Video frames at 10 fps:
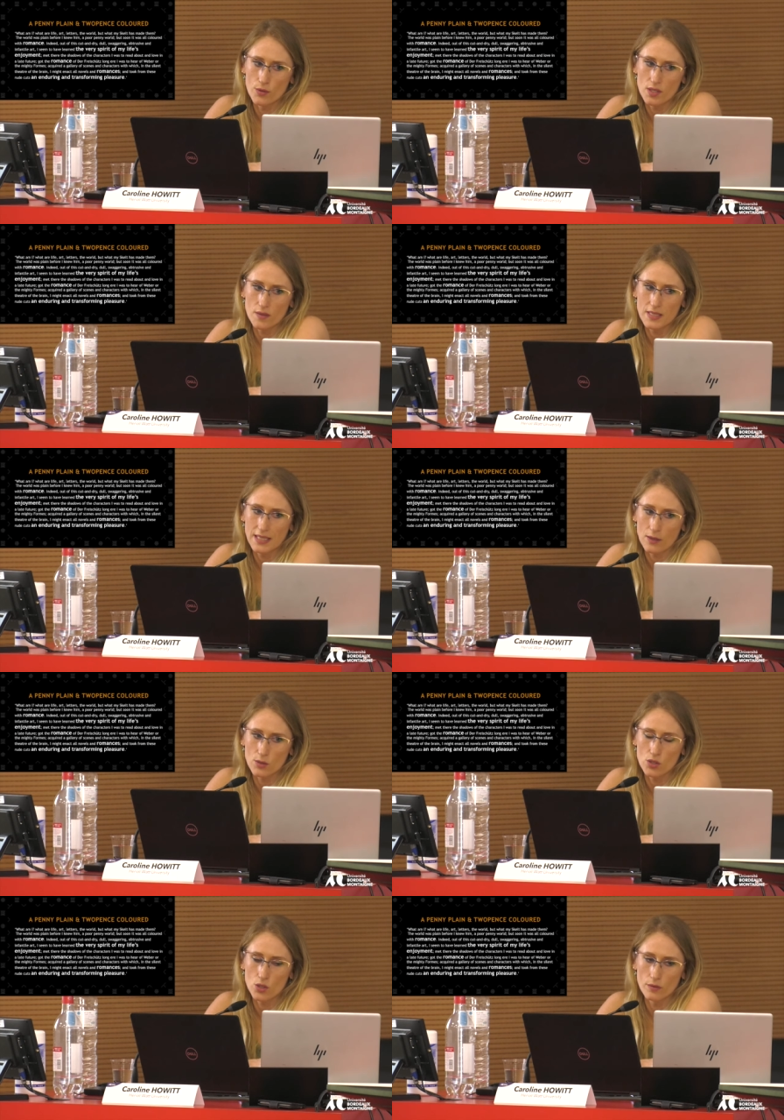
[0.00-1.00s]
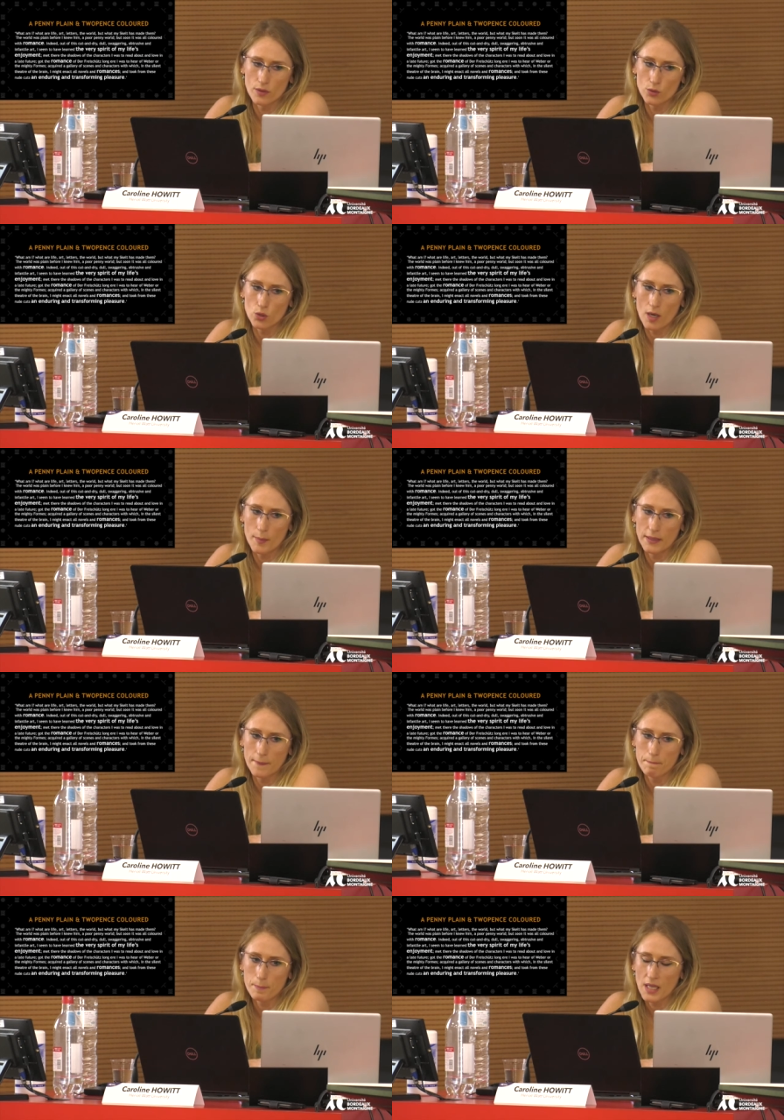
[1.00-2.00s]
the use of Skelt's juvenile
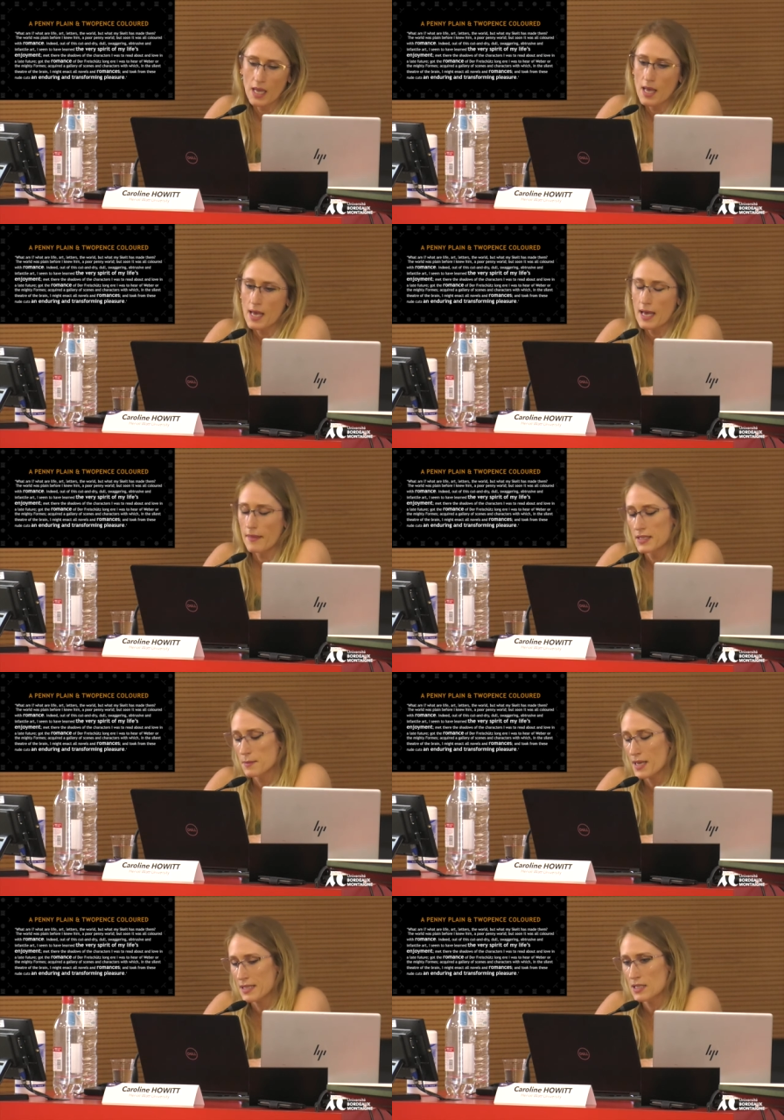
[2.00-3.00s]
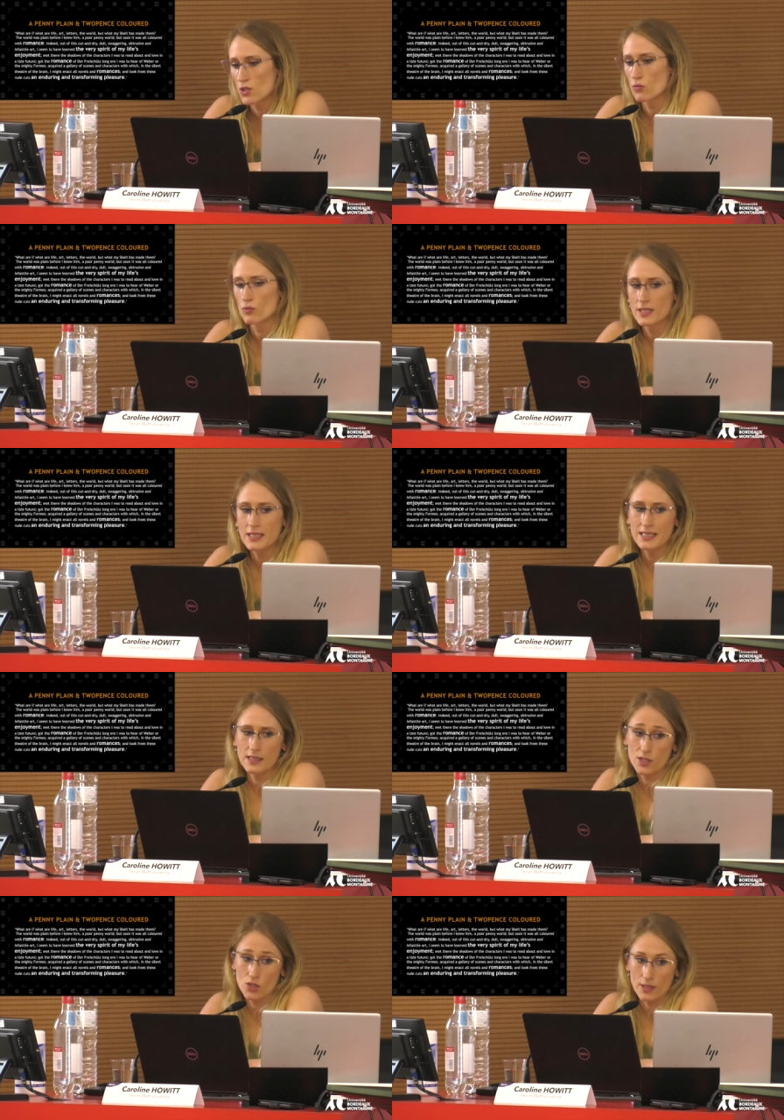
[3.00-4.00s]
drama. And this passage really
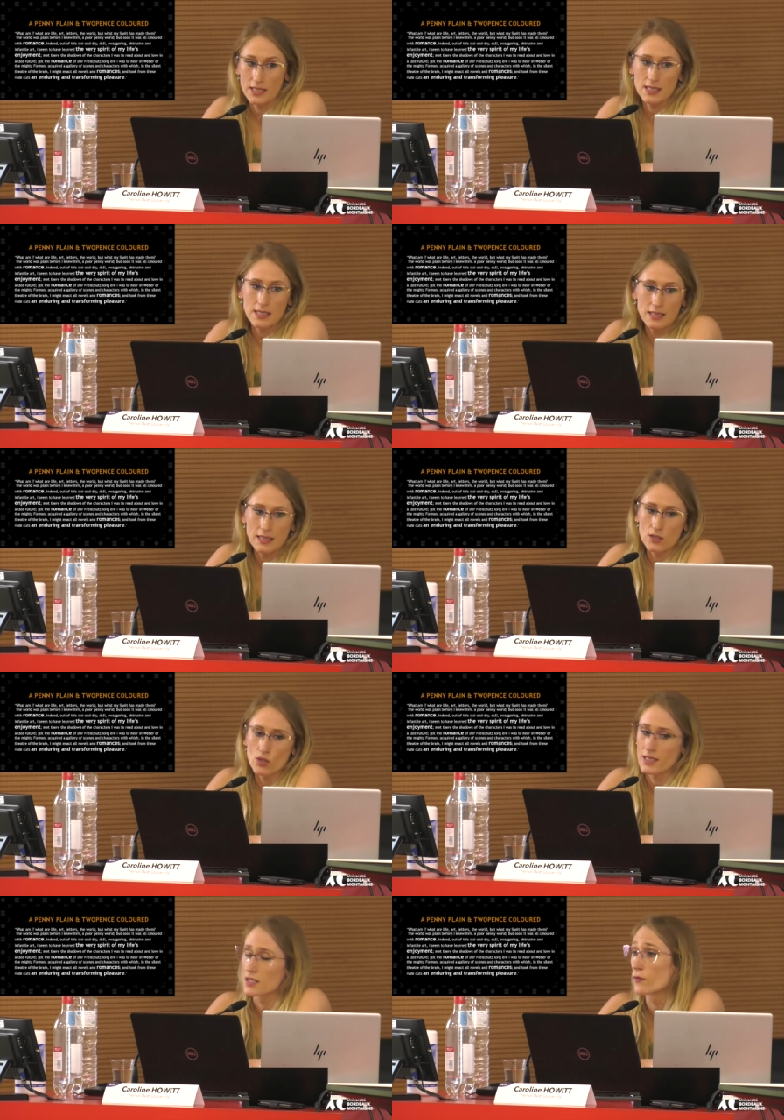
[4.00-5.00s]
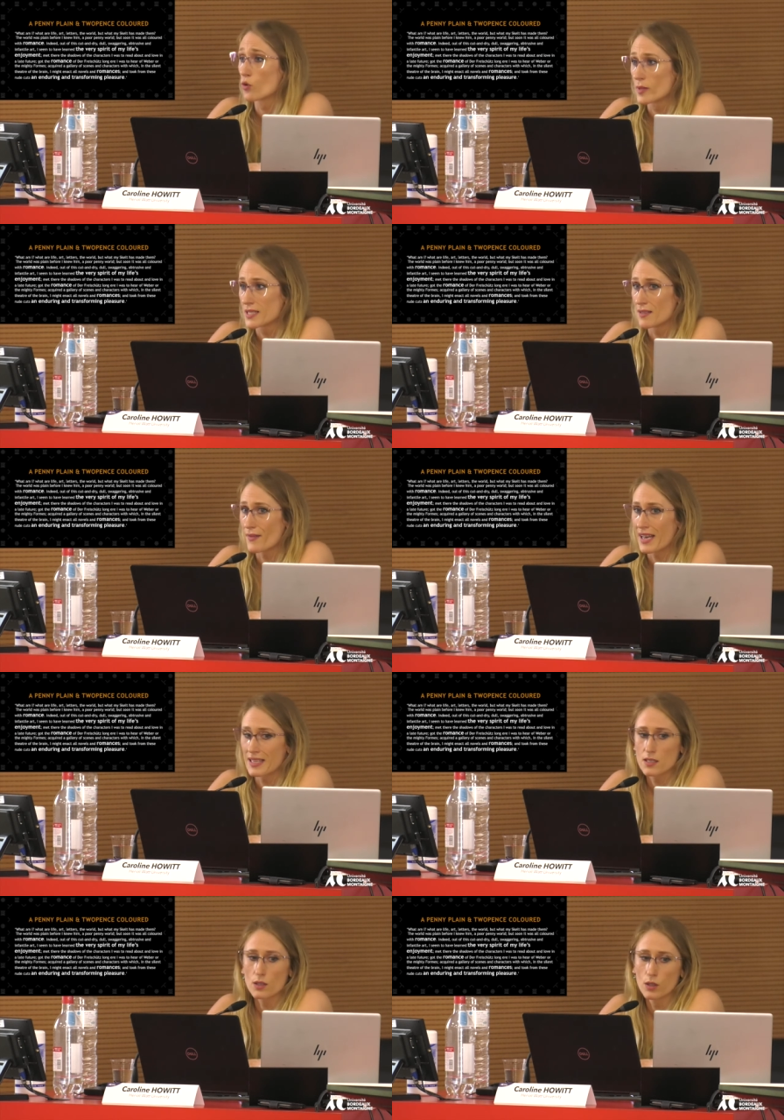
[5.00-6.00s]
illustrates the transformative
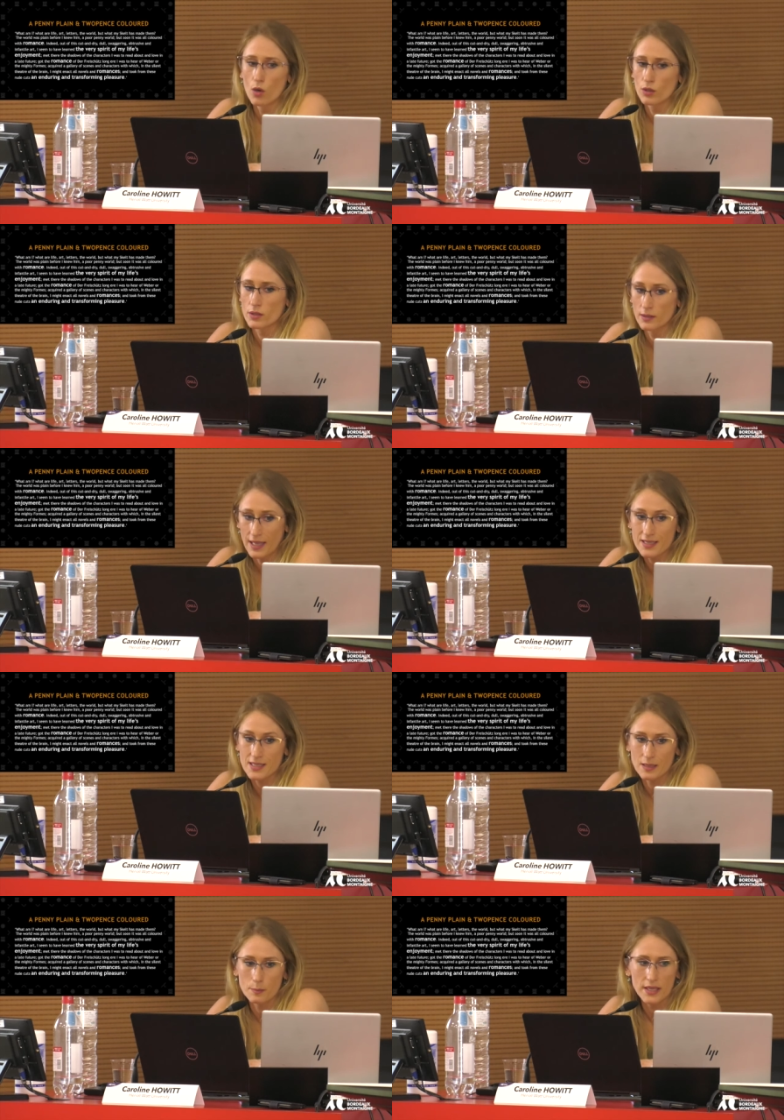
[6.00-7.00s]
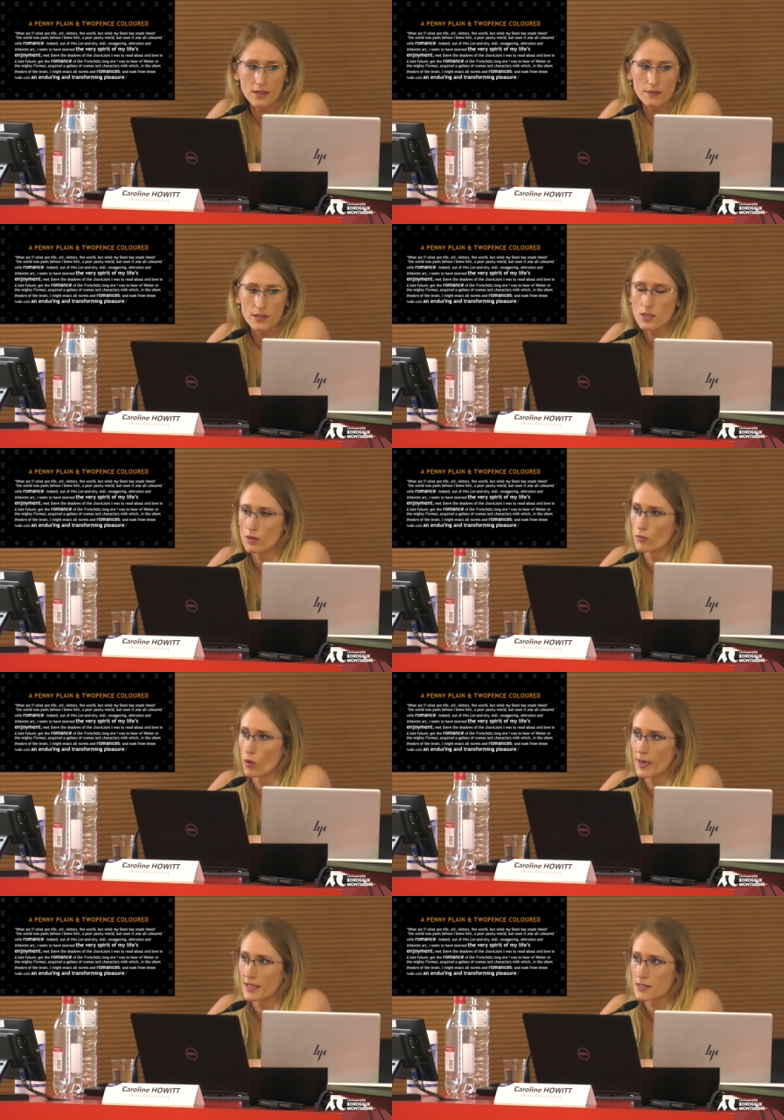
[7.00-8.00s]
and long-lasting benefits of
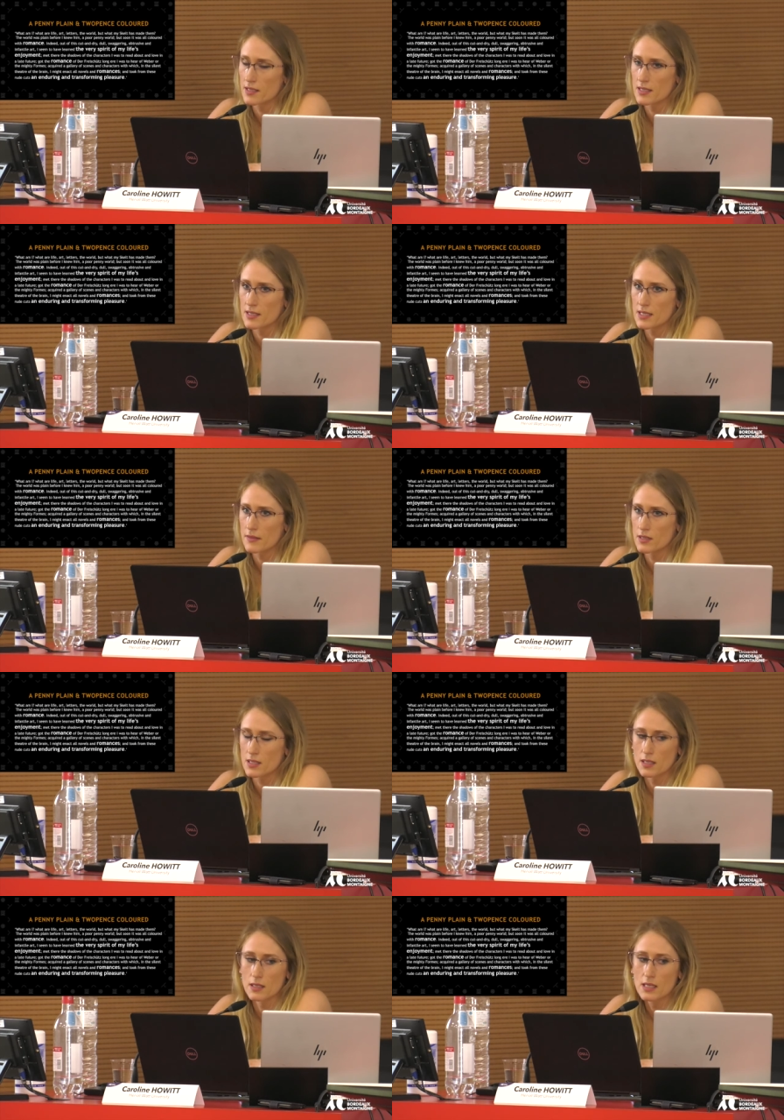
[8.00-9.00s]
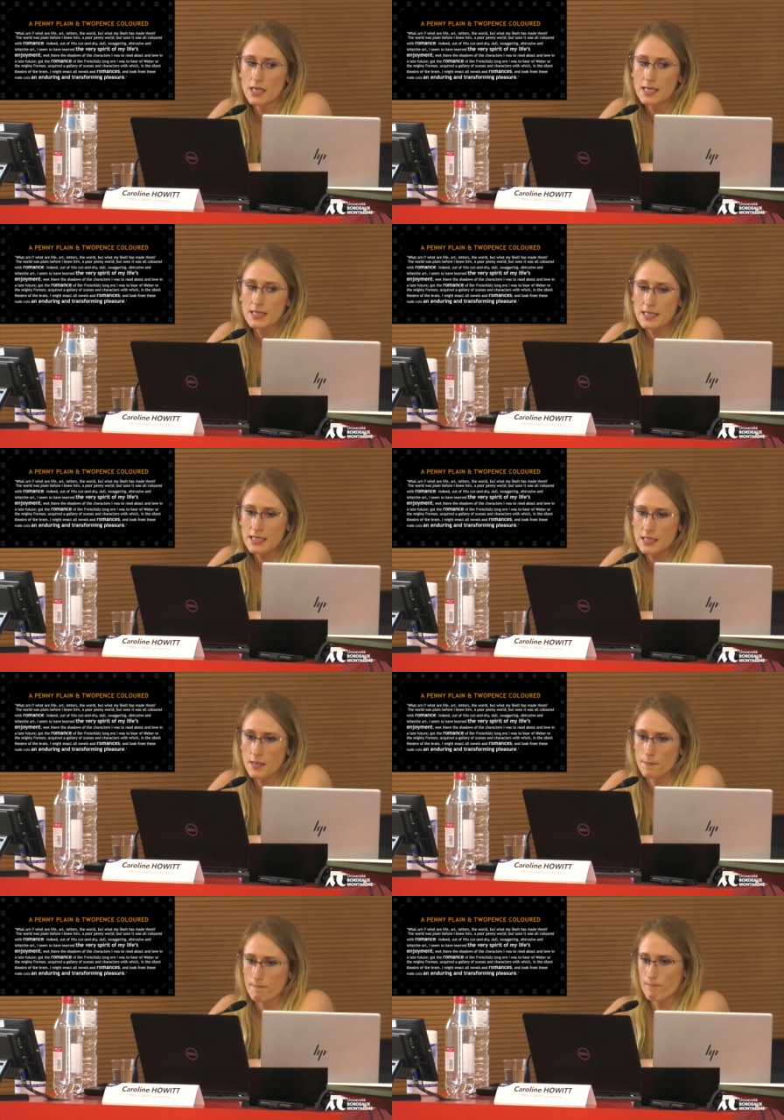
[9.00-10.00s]
romance as Stevenson sees
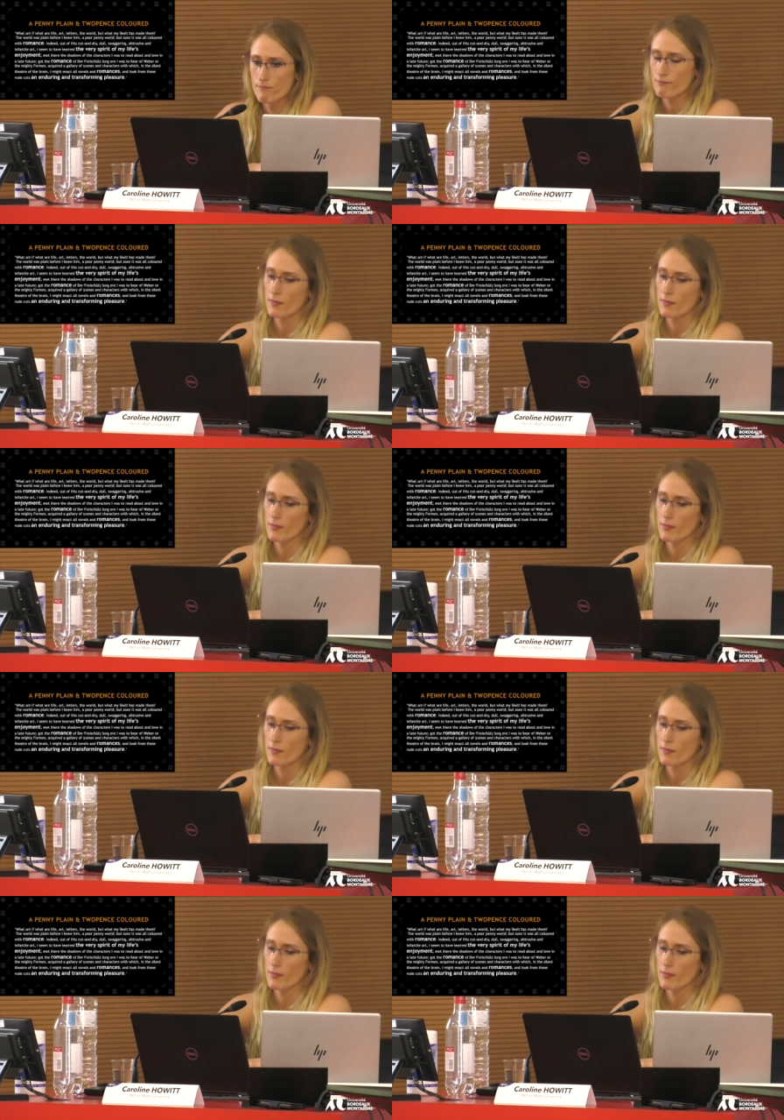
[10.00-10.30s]
them.